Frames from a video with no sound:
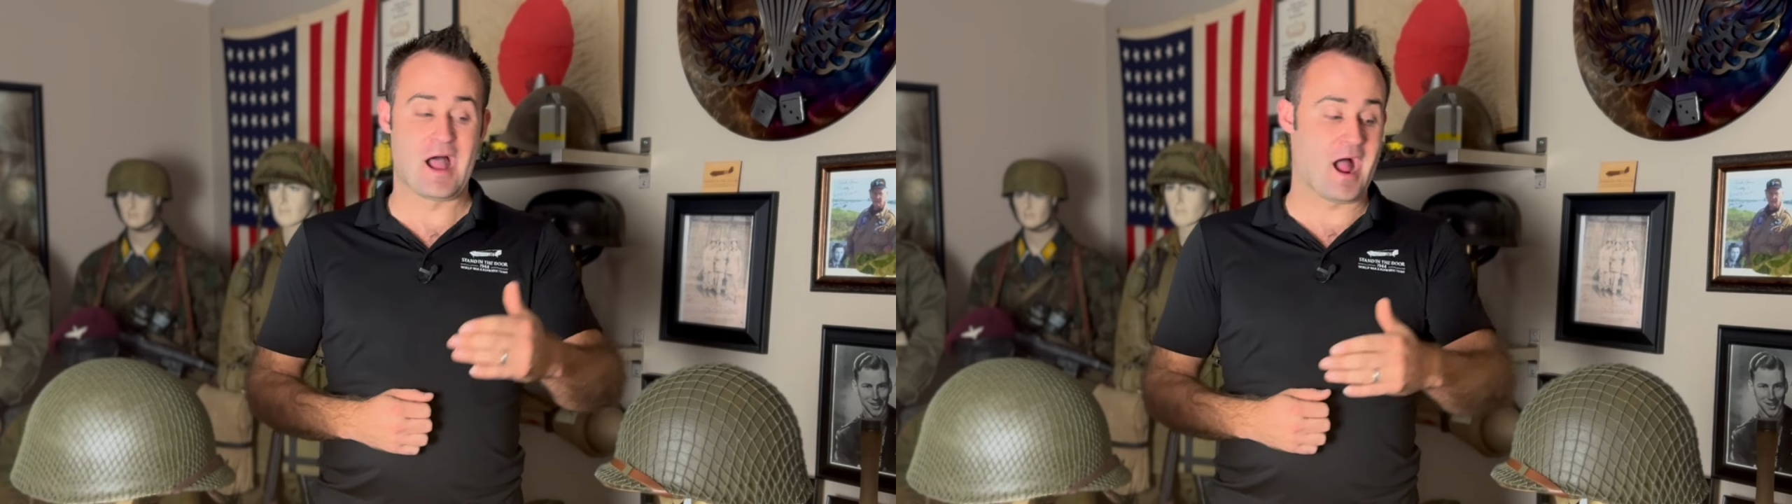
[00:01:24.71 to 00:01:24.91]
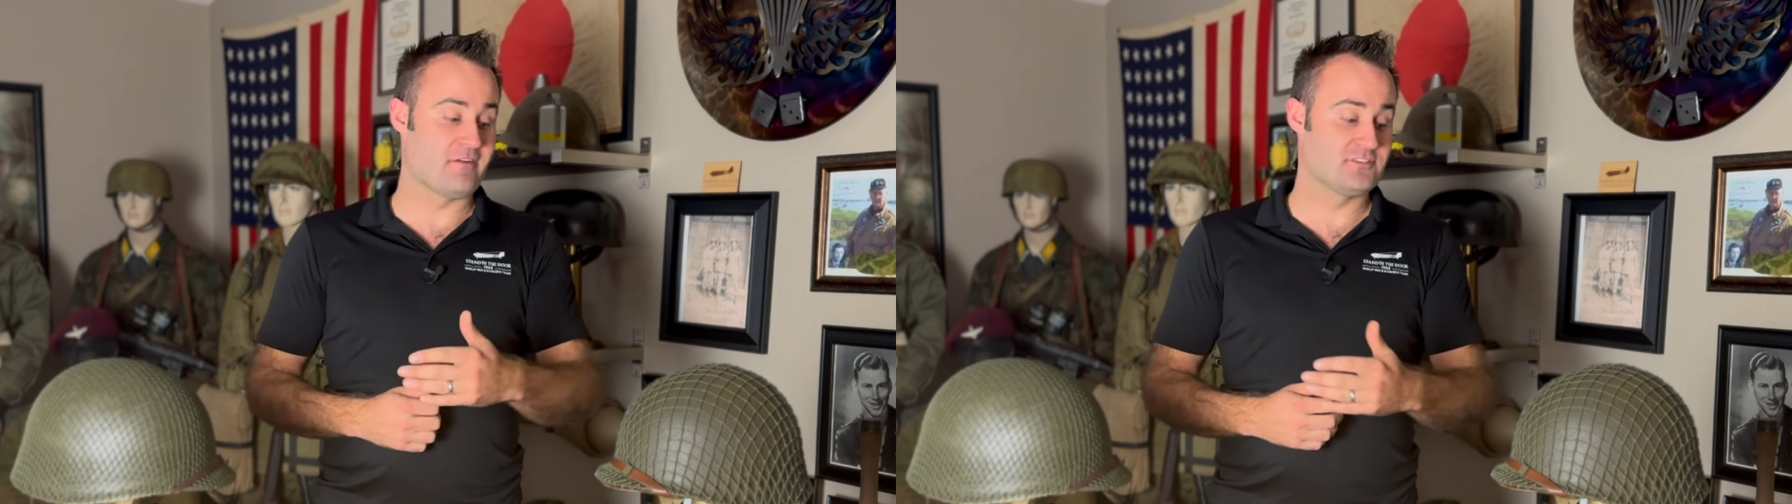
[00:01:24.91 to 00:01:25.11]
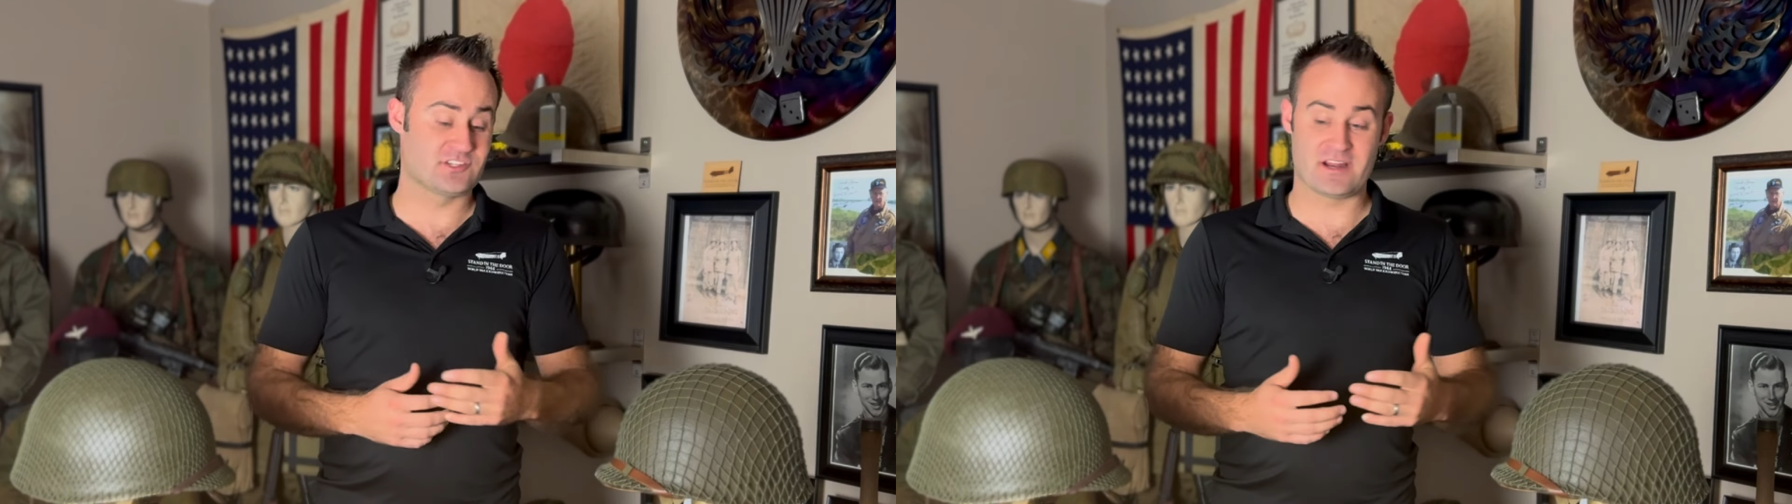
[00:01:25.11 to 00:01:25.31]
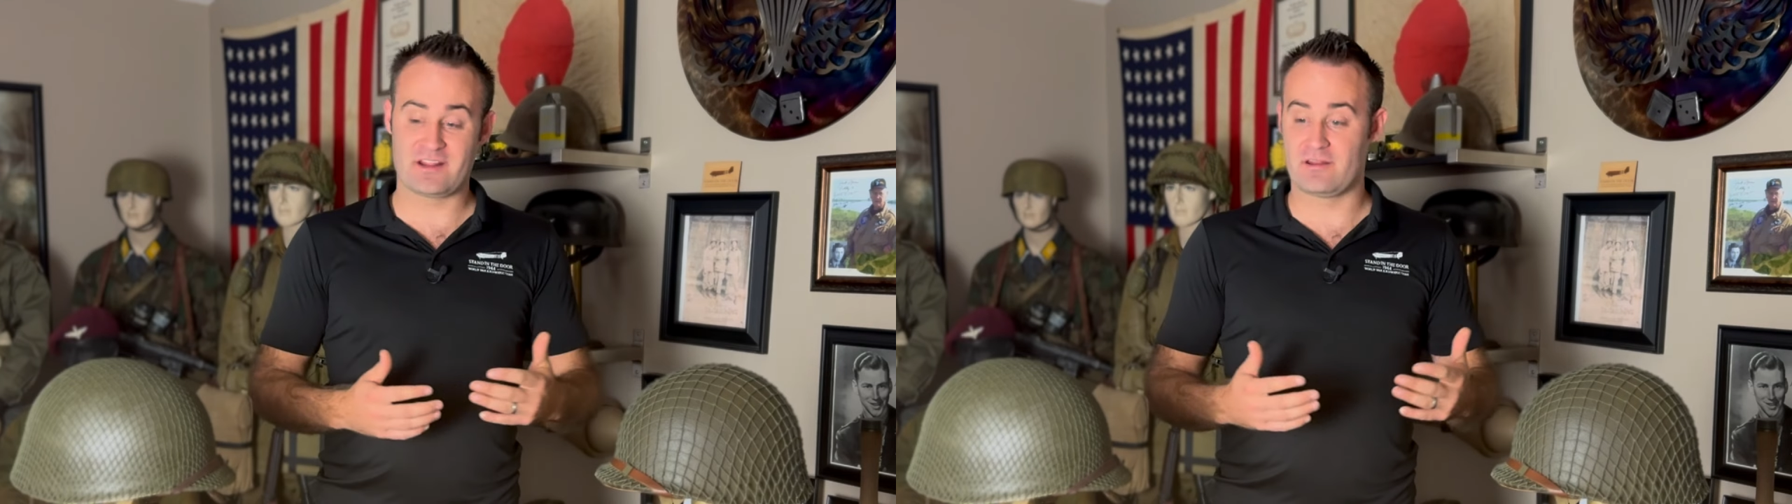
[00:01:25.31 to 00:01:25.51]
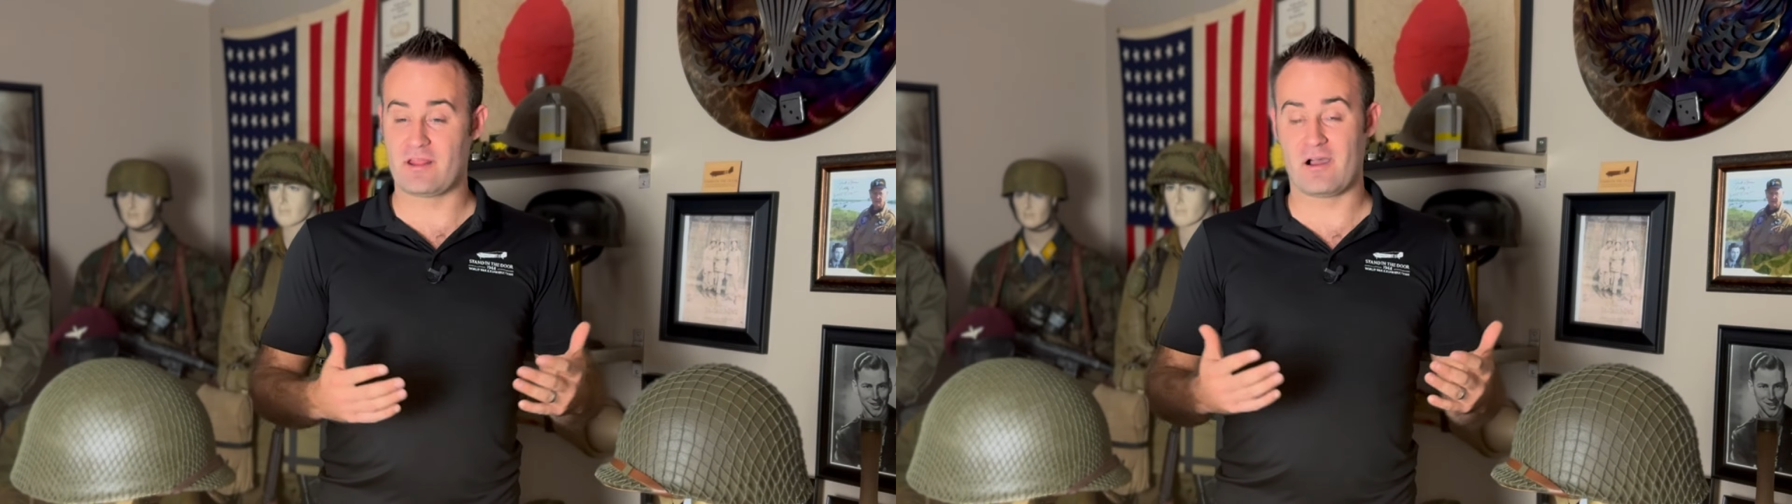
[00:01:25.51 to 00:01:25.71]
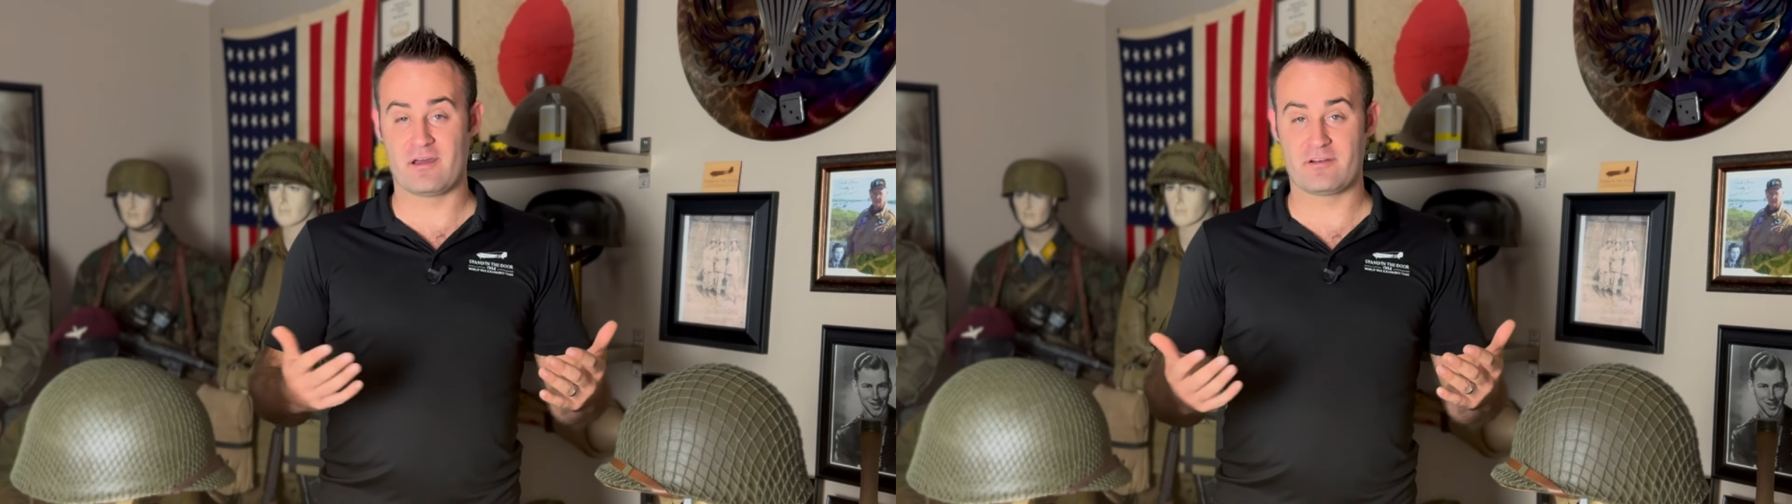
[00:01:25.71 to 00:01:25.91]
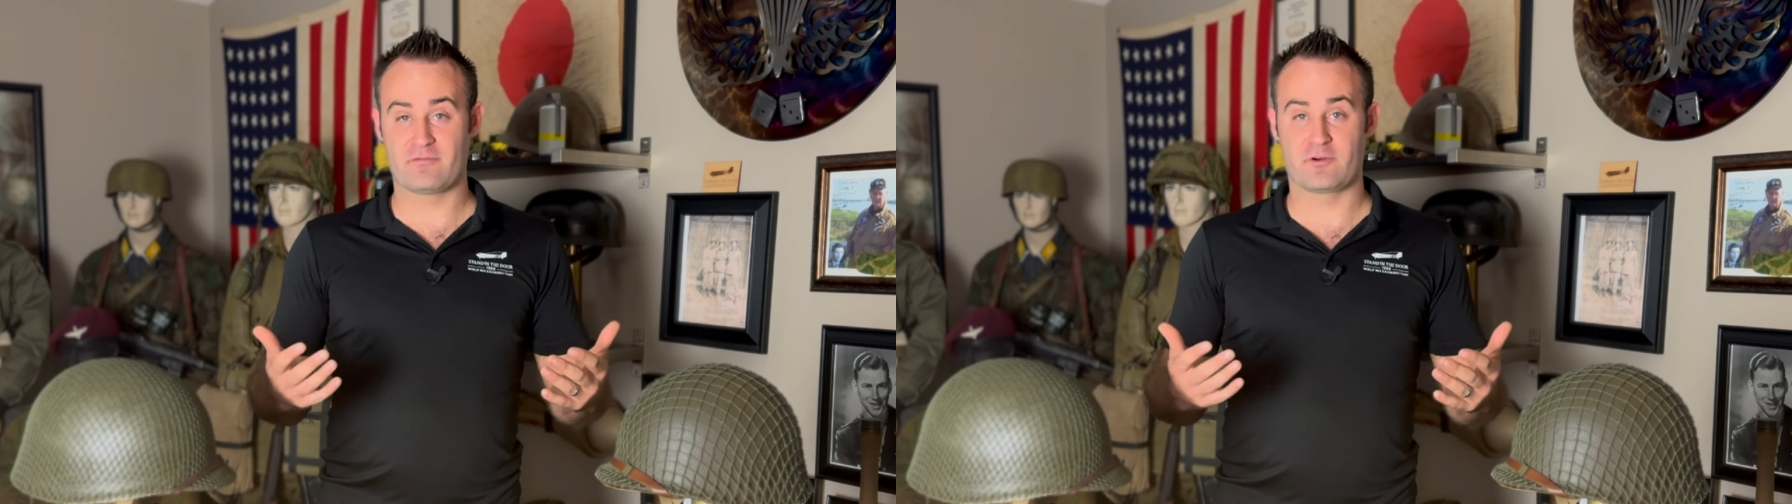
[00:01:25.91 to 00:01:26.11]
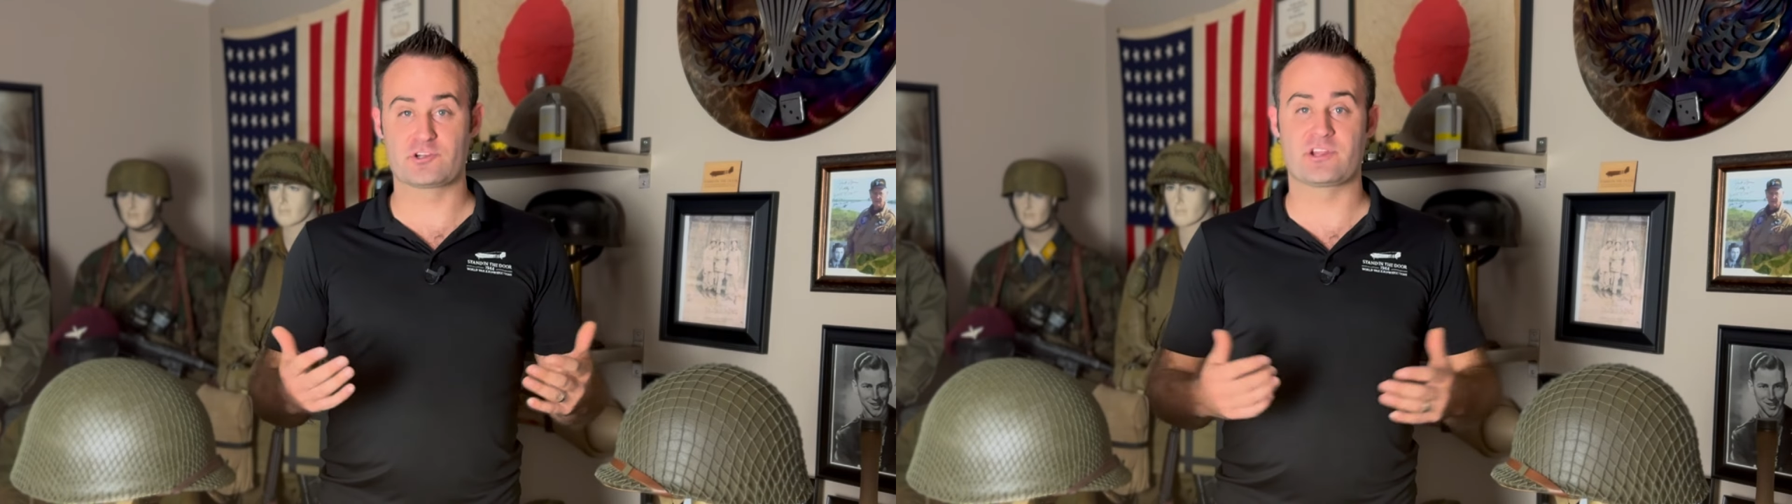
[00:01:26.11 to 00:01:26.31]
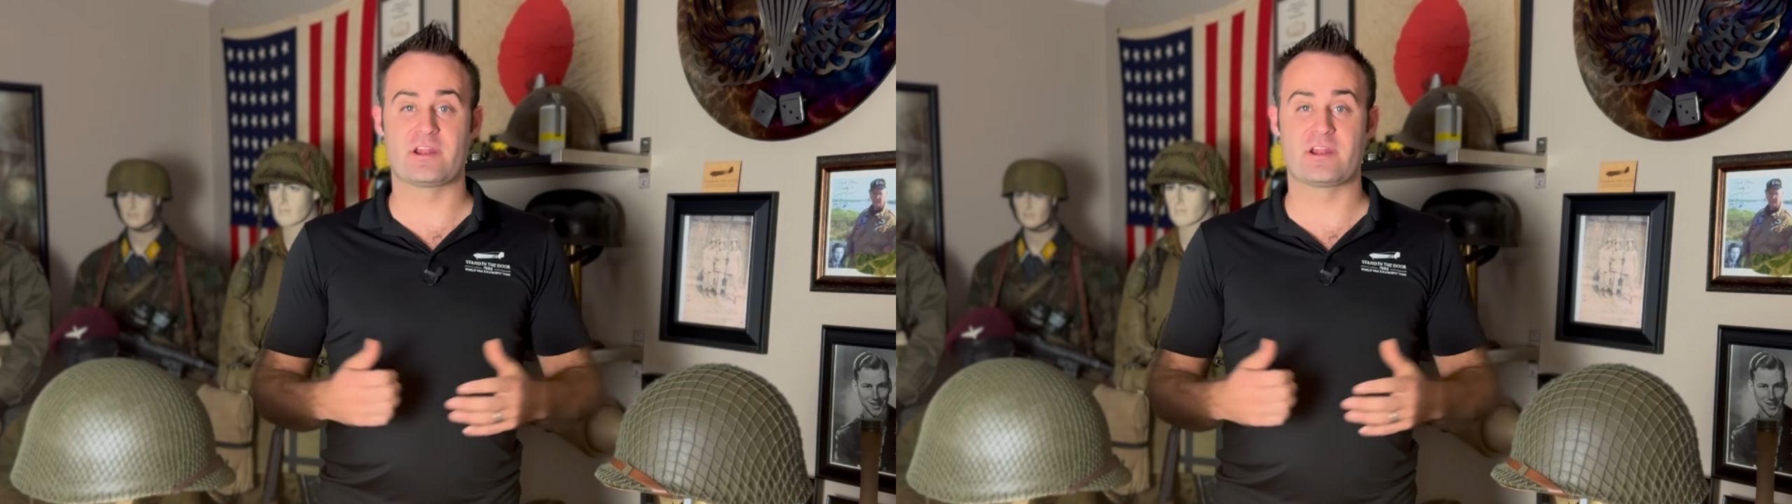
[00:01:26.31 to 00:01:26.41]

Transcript: I've studied 101st